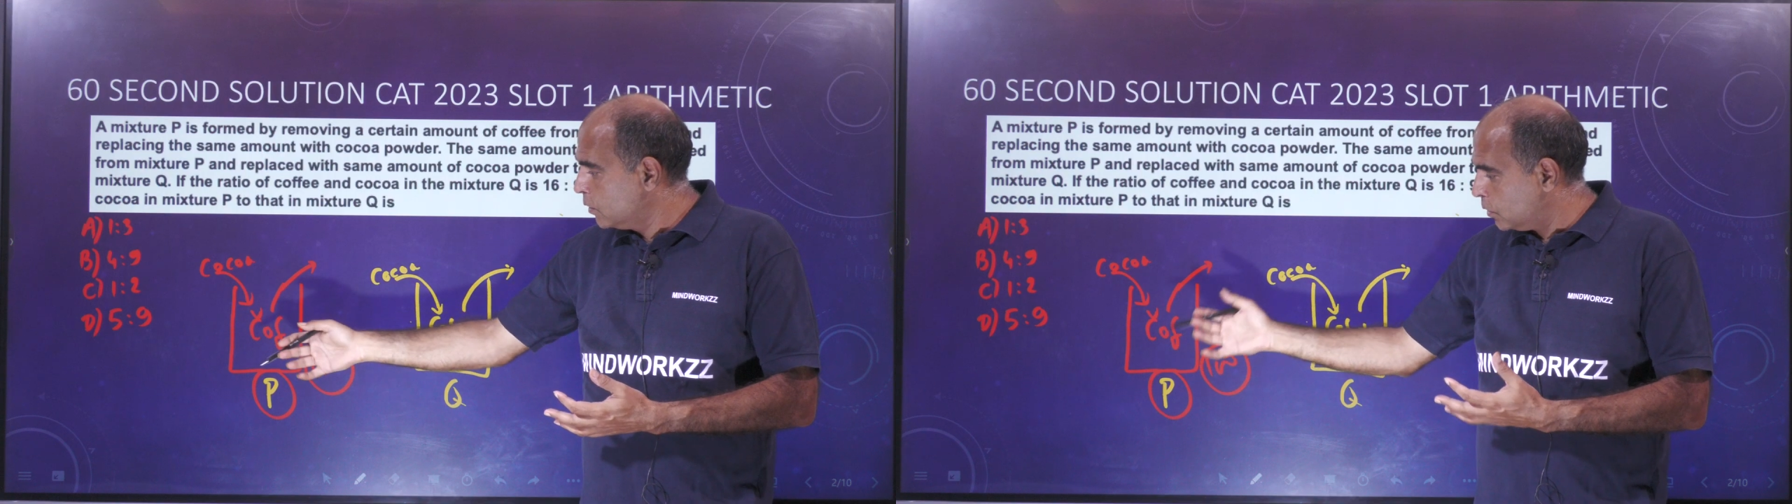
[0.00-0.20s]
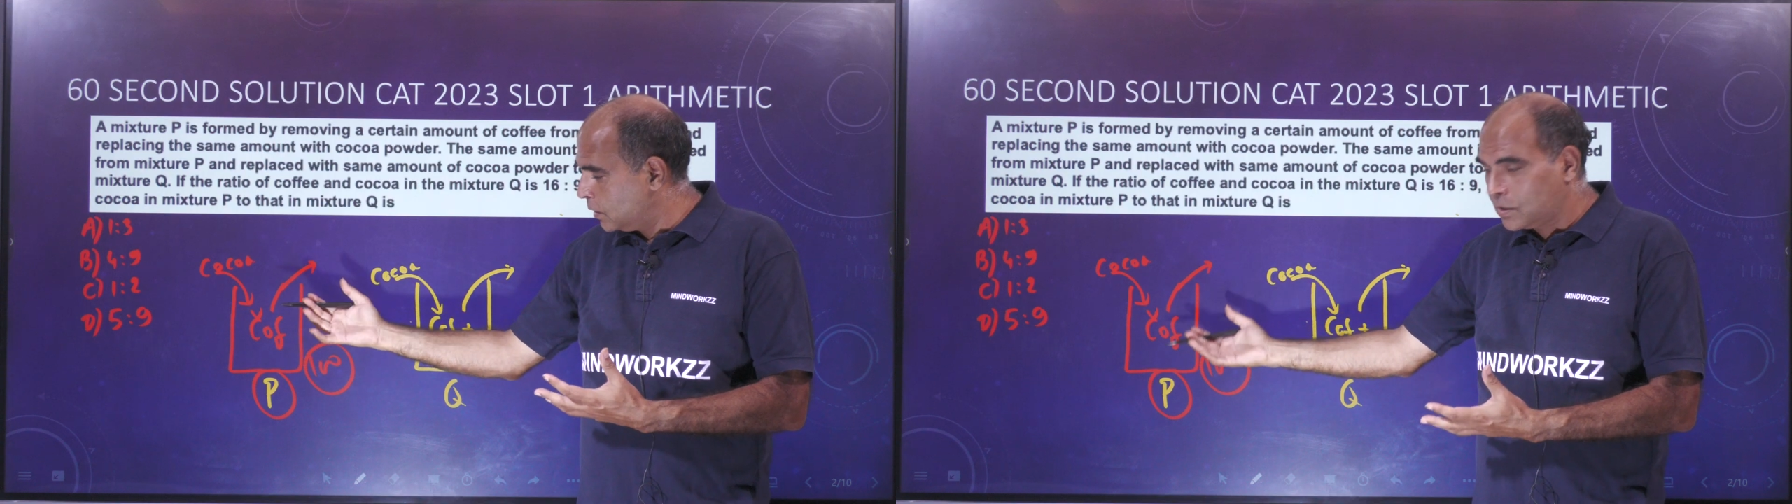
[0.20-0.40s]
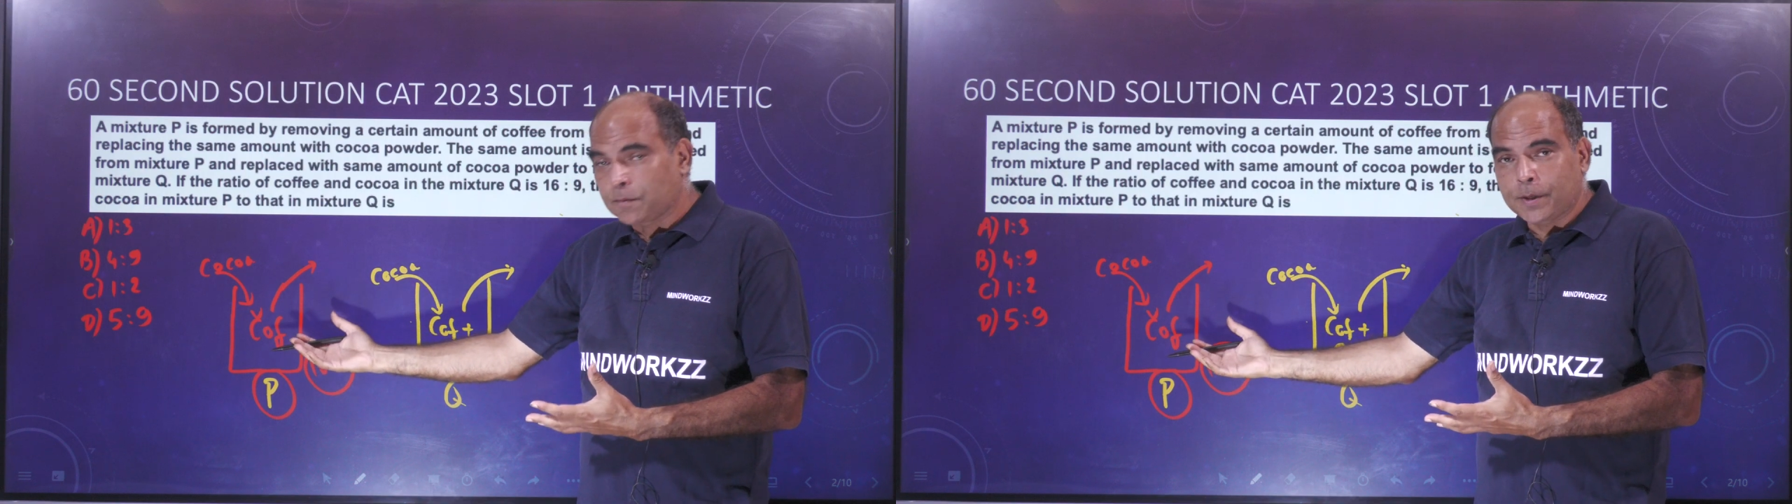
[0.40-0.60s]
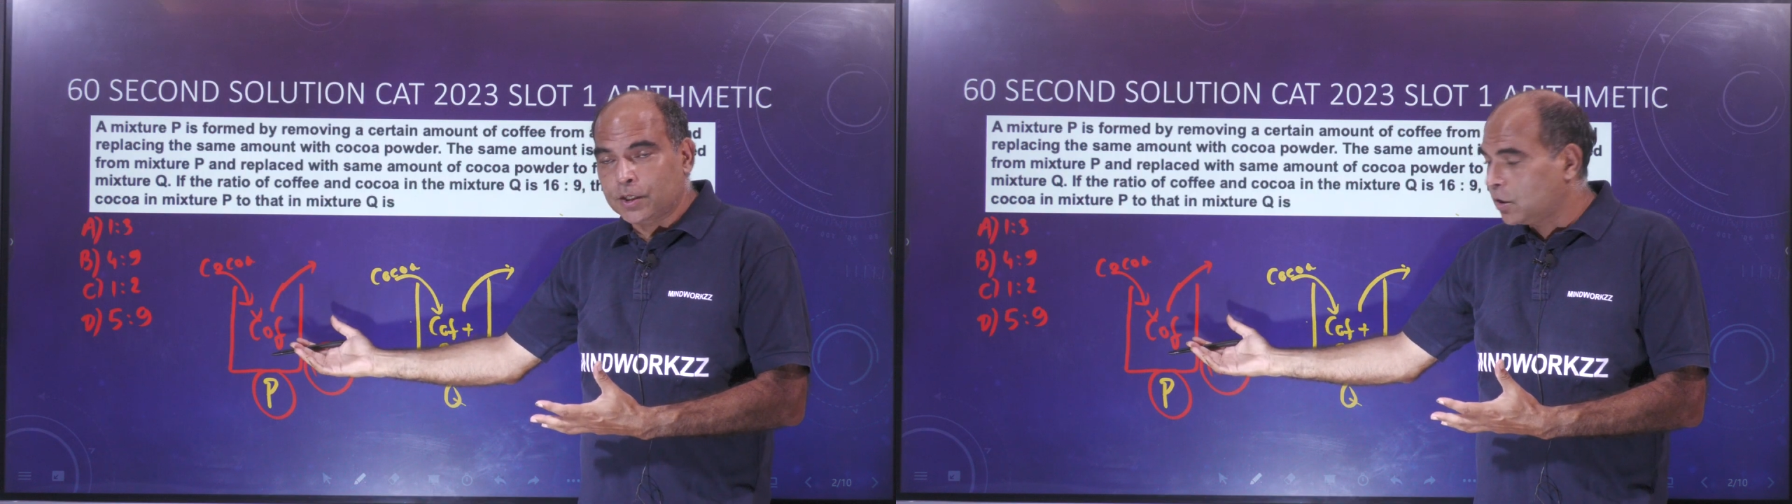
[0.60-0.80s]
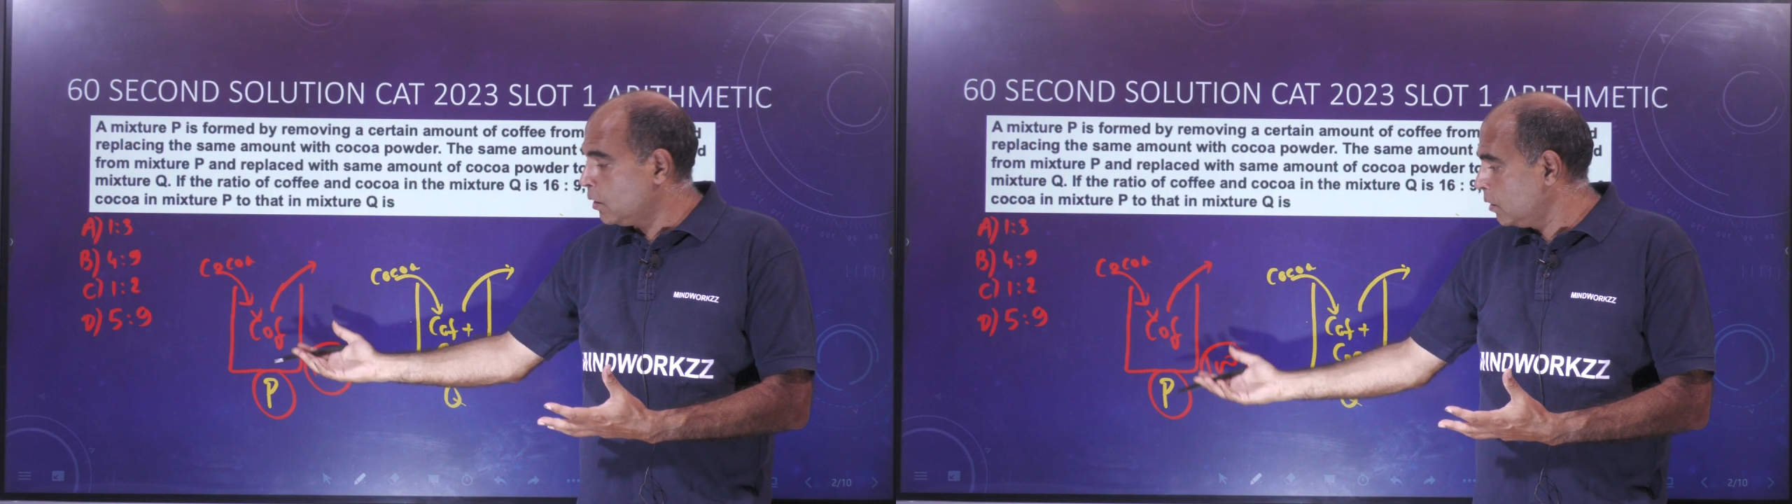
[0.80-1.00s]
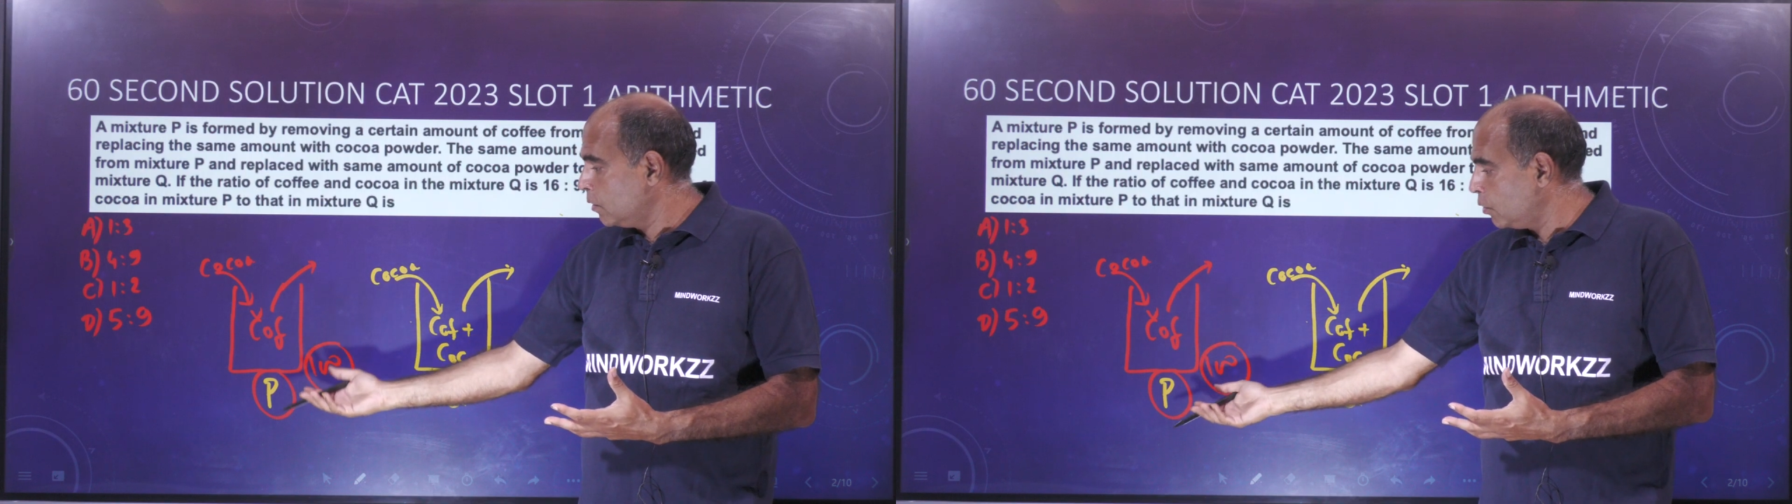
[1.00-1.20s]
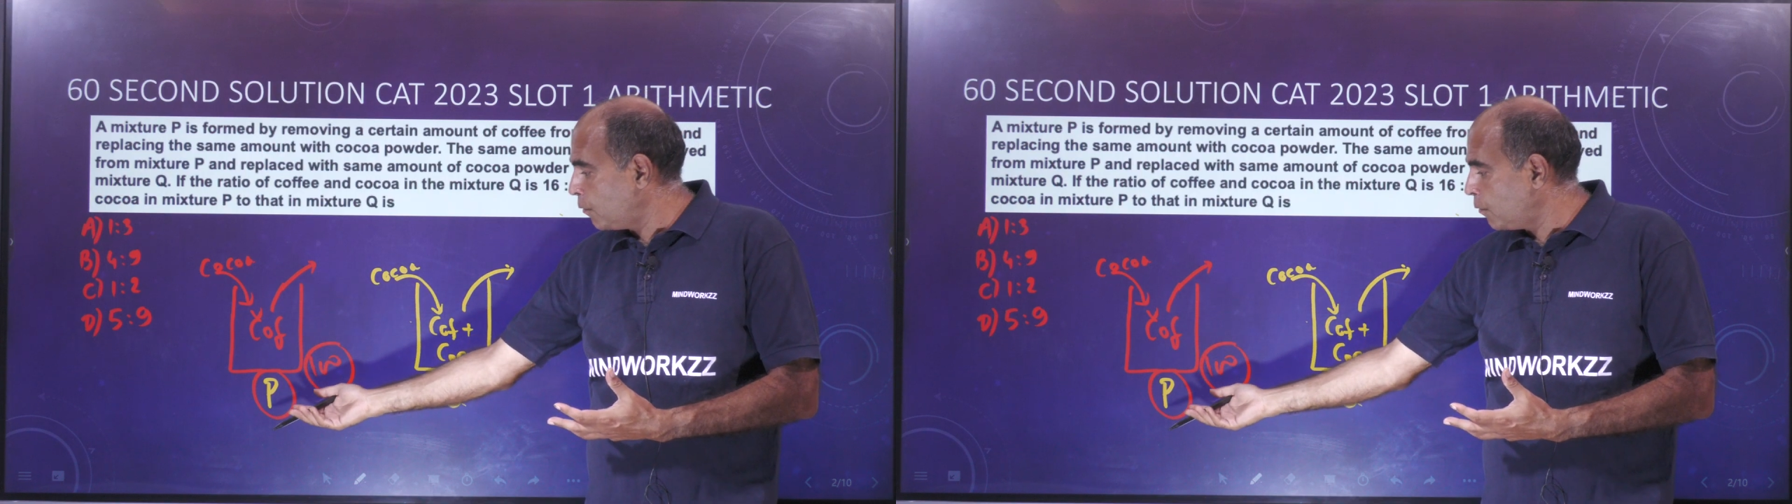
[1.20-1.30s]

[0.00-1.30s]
So this is the picture, you